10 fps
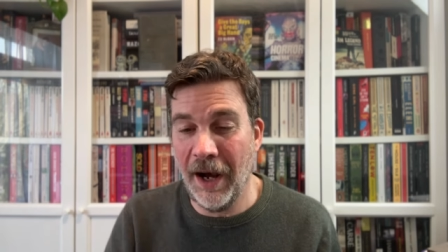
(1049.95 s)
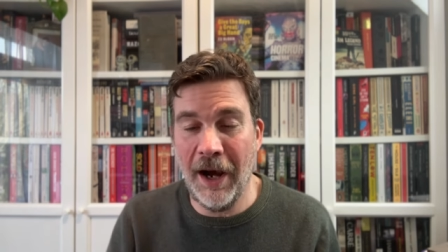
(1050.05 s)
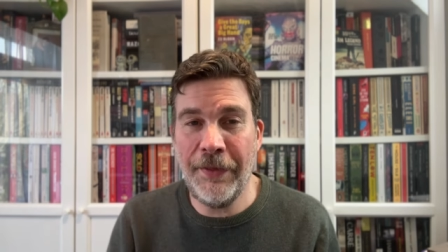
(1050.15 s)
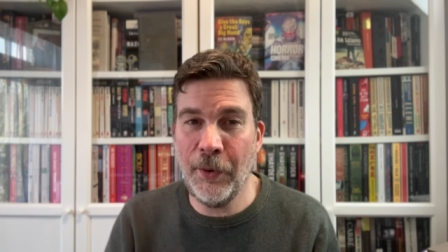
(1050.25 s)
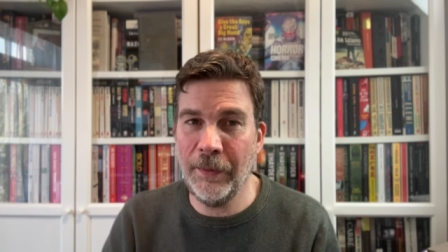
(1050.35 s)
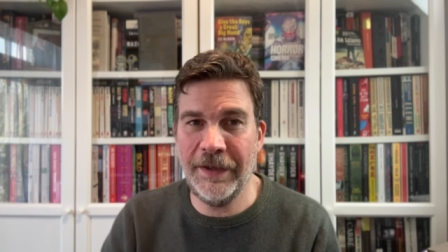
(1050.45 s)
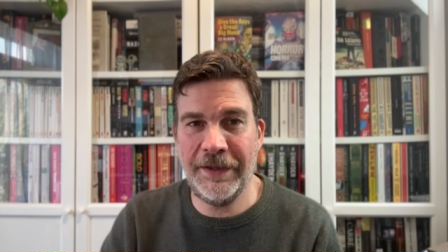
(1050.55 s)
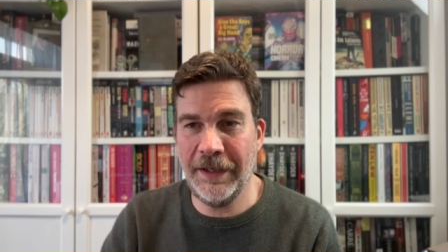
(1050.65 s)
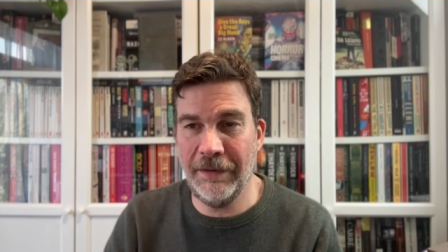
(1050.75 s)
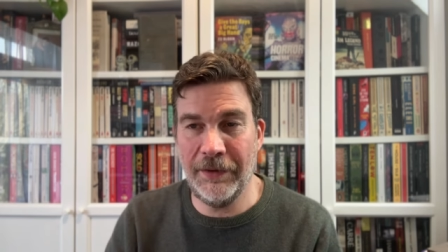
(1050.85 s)
I thought this
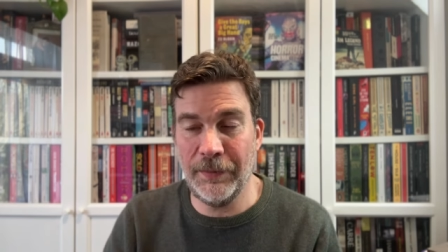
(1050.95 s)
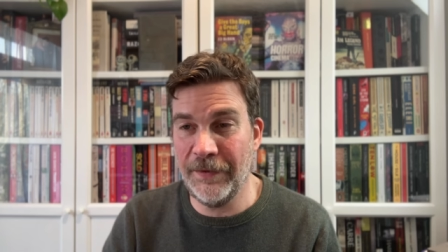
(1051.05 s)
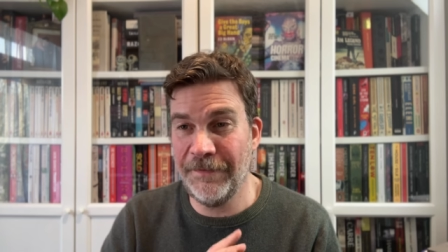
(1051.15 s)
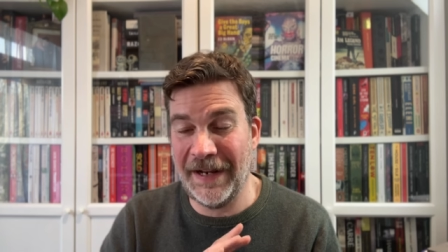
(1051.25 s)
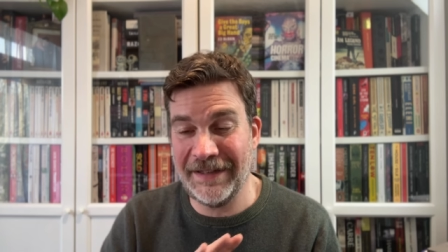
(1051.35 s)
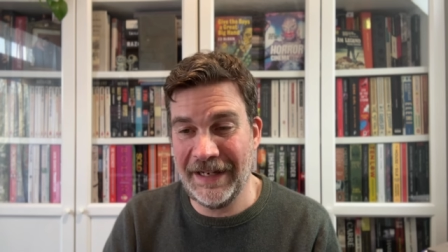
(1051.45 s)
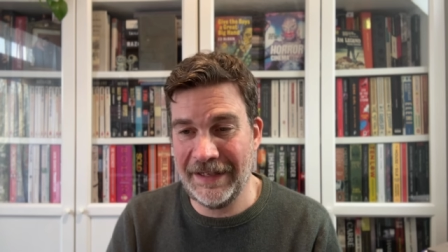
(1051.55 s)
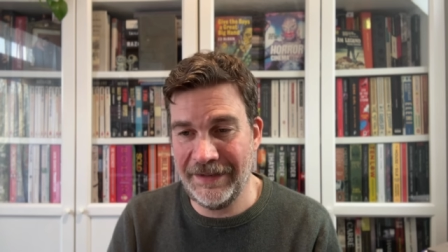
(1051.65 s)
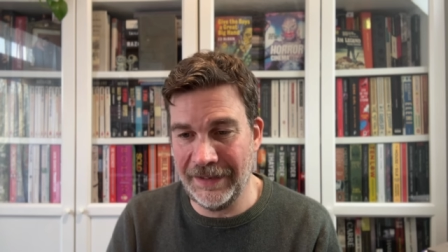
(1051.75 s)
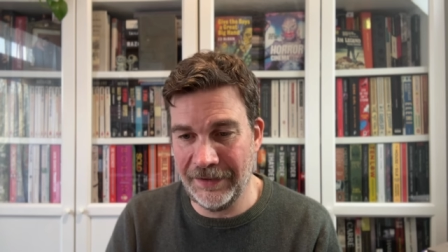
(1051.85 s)
series was
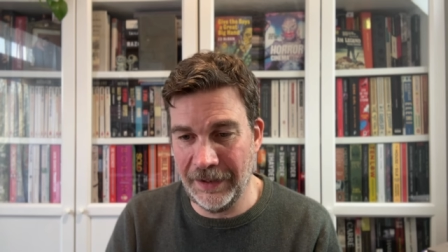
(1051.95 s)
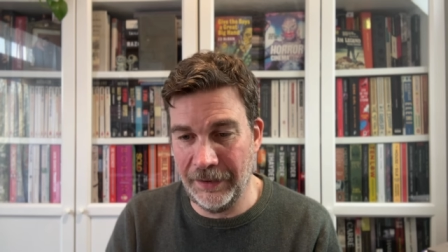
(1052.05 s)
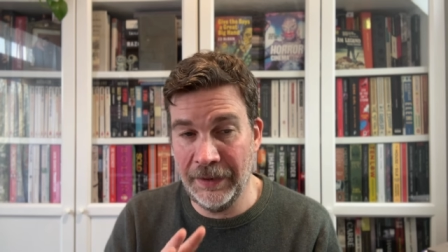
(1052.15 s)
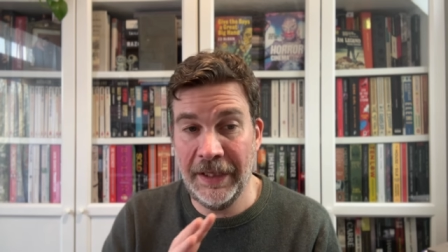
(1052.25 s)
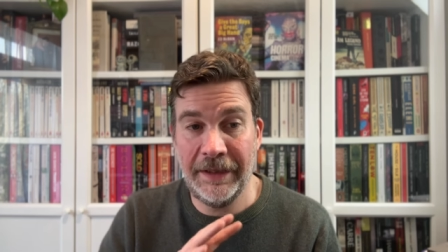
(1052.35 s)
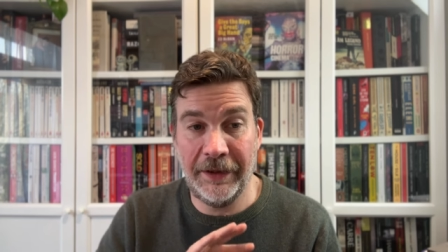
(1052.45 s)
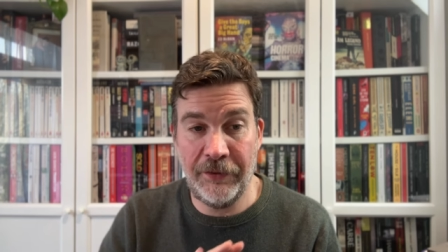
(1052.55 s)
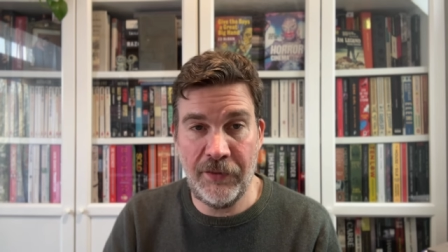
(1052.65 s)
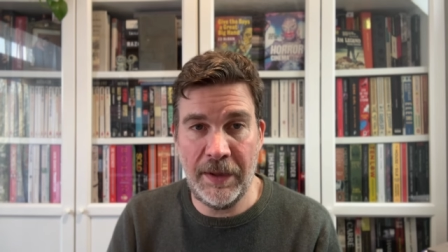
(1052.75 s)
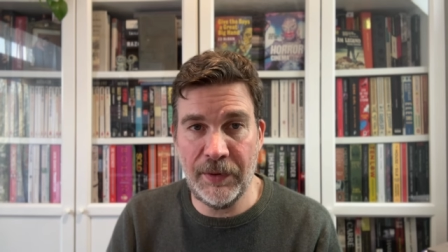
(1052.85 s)
fantastic. So there's
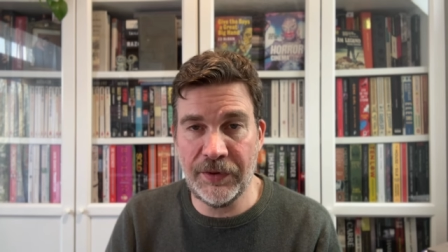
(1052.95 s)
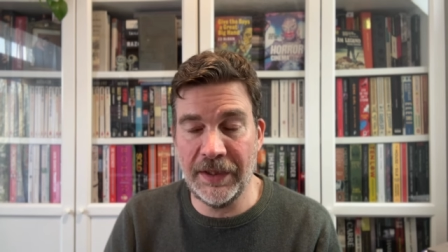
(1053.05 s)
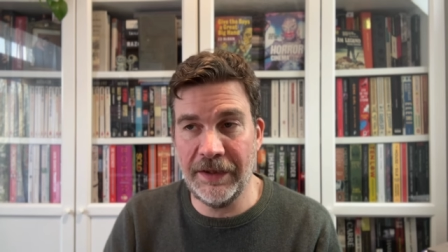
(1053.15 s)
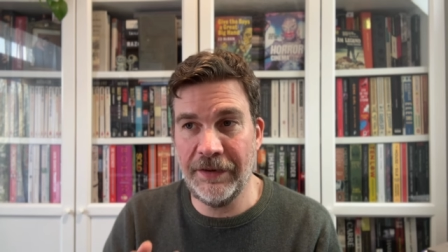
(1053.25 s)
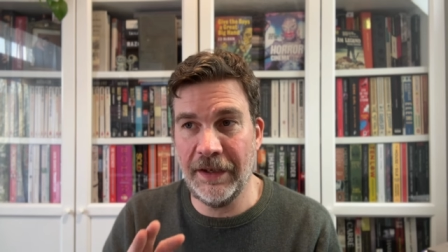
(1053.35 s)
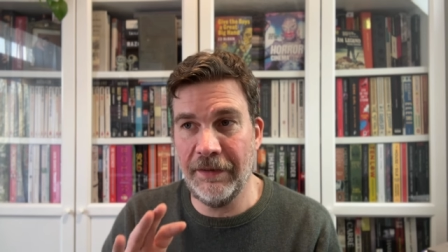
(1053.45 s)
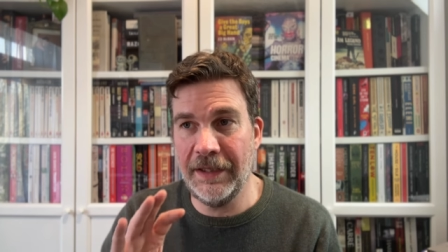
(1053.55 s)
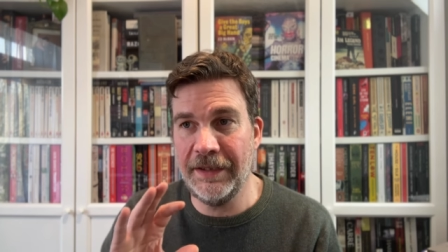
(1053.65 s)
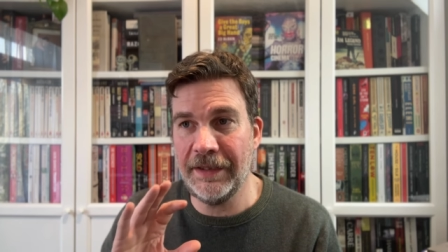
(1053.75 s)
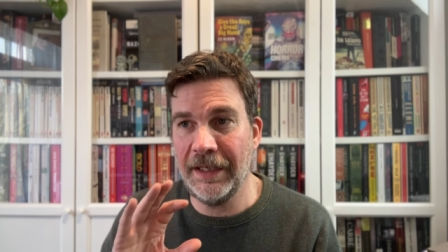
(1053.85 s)
three books in the
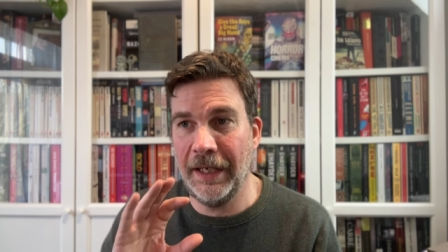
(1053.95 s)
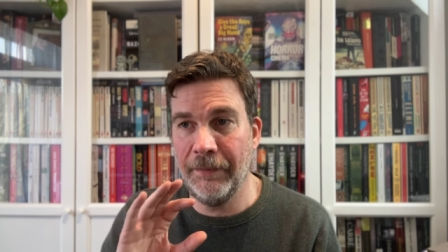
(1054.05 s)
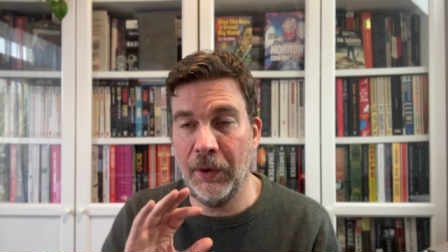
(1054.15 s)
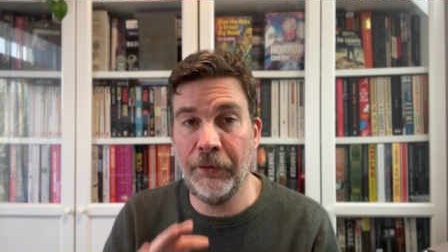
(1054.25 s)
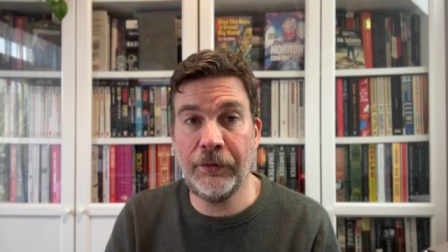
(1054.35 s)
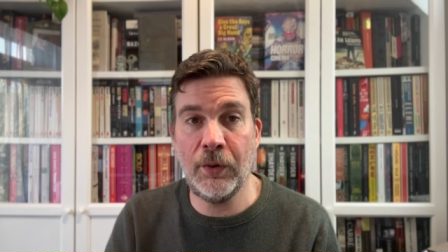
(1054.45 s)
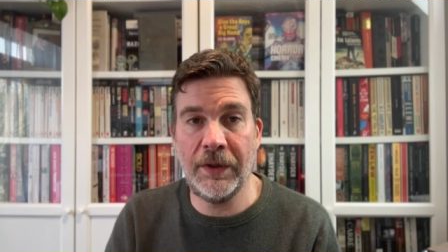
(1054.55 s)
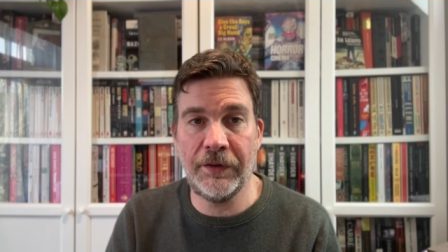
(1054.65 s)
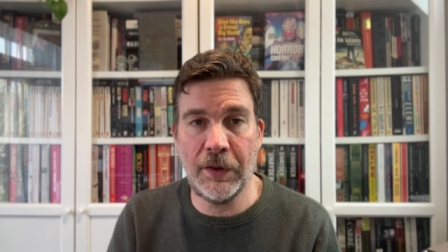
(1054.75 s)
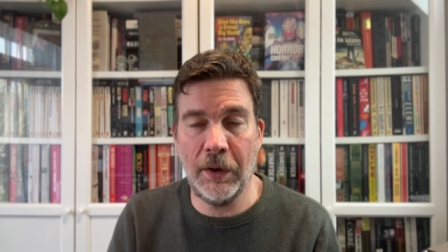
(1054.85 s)
series. Osgood
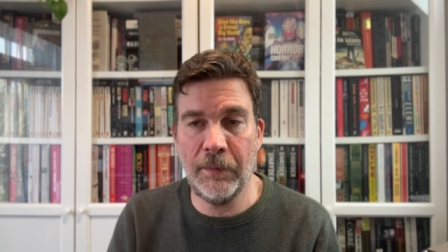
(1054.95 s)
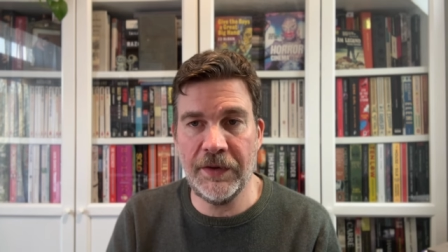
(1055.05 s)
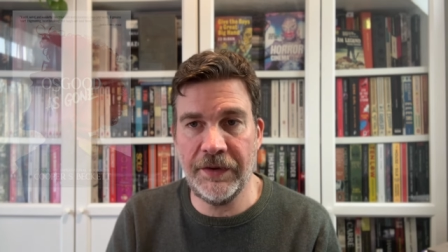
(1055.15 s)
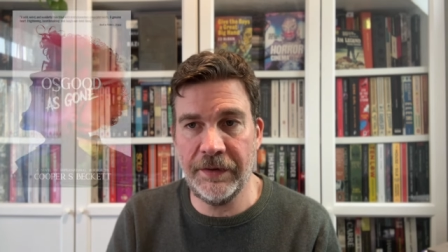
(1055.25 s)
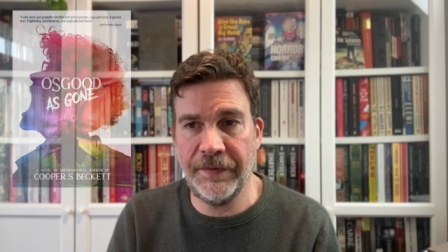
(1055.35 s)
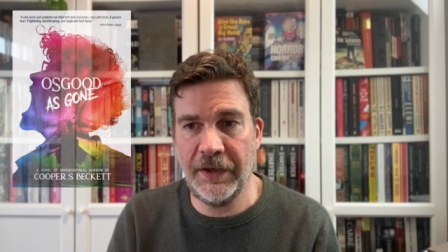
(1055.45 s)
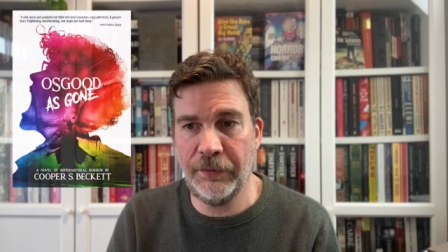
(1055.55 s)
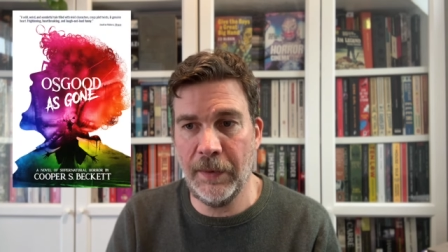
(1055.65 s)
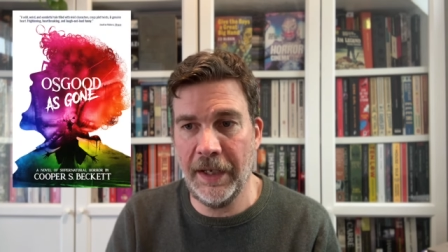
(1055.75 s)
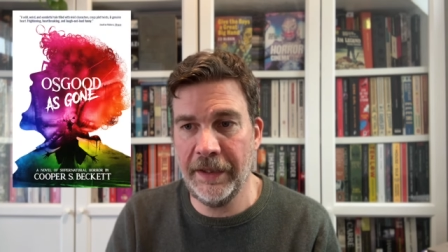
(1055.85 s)
Has Gone, which is the
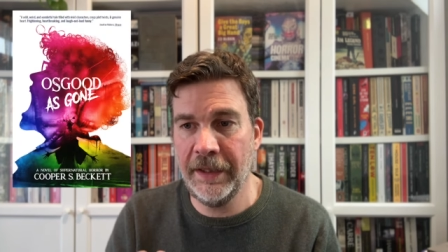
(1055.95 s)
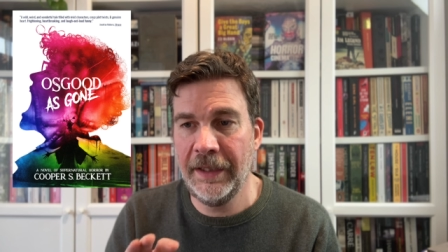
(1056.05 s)
first one.